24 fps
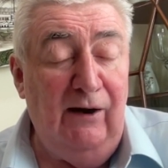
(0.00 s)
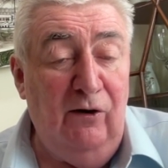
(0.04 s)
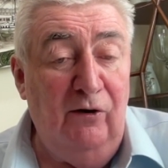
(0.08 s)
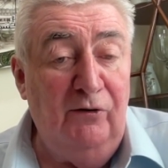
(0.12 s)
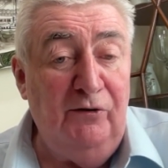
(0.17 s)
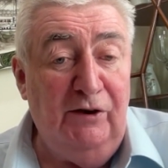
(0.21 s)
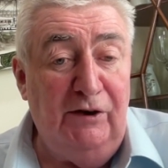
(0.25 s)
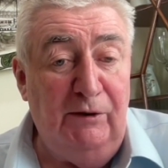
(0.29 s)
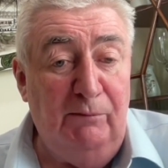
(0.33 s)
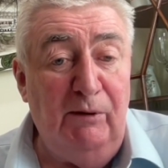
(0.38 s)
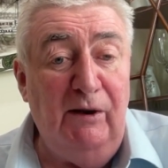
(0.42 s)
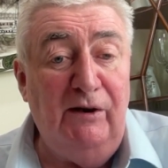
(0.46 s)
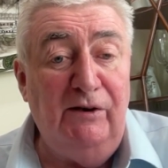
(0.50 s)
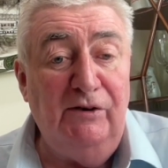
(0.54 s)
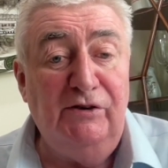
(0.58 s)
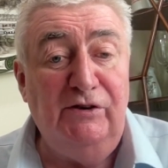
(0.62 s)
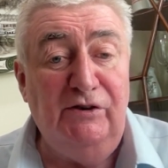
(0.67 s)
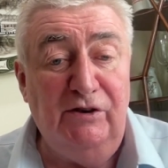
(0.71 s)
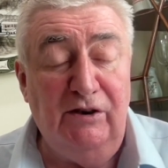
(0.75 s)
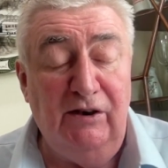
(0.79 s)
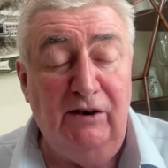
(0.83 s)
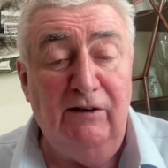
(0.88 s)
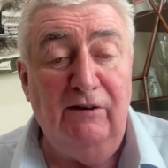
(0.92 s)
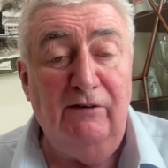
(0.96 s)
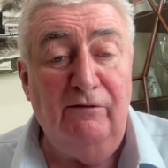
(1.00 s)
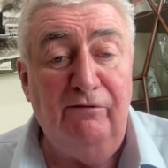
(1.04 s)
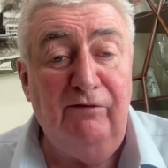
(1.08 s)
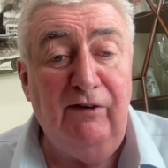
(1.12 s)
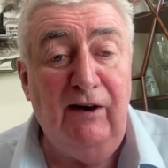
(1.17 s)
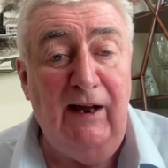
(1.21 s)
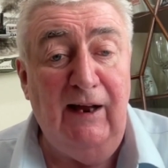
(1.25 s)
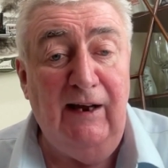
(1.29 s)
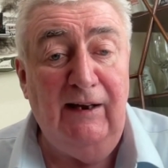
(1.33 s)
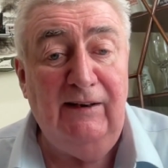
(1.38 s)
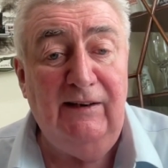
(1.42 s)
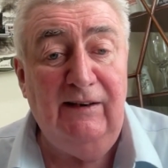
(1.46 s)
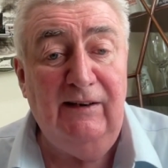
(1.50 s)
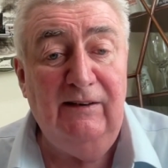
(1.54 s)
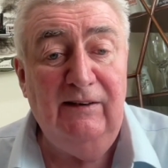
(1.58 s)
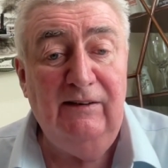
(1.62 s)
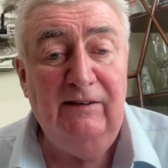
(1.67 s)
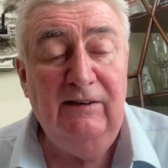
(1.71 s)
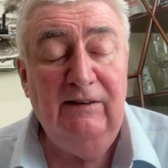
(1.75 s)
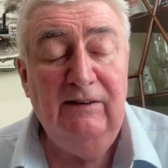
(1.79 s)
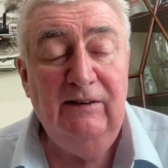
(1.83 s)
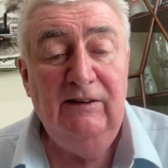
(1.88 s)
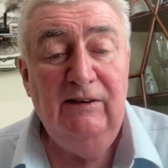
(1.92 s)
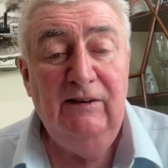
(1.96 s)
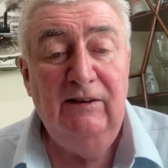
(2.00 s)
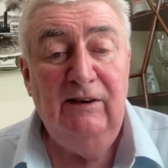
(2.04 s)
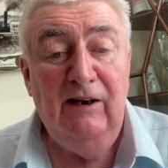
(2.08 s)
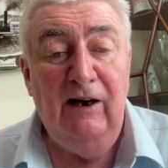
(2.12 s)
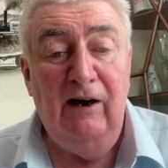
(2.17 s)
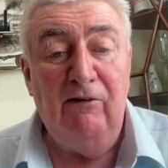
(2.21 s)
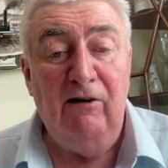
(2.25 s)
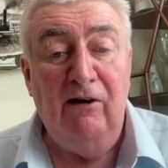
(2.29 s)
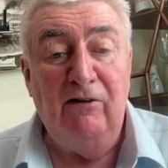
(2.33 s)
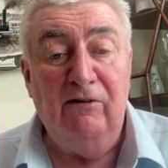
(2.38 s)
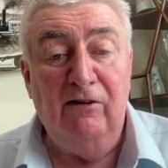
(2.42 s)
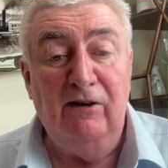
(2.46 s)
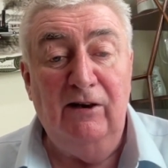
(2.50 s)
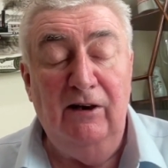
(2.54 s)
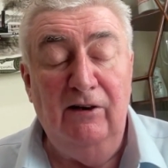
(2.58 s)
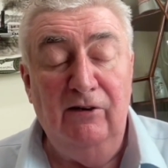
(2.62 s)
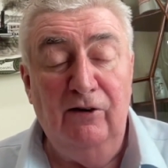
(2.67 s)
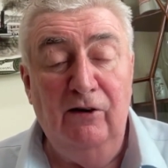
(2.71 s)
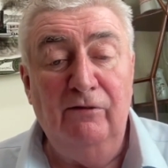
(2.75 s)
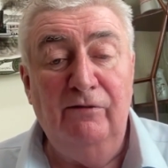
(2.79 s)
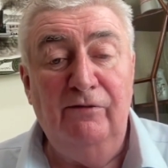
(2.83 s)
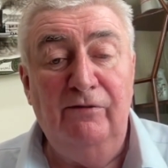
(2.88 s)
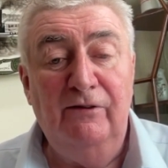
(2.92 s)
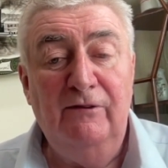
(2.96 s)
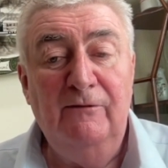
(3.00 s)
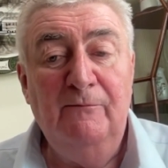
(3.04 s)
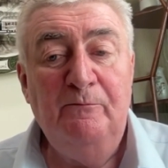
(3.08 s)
under the British uh, flag, ironically enough.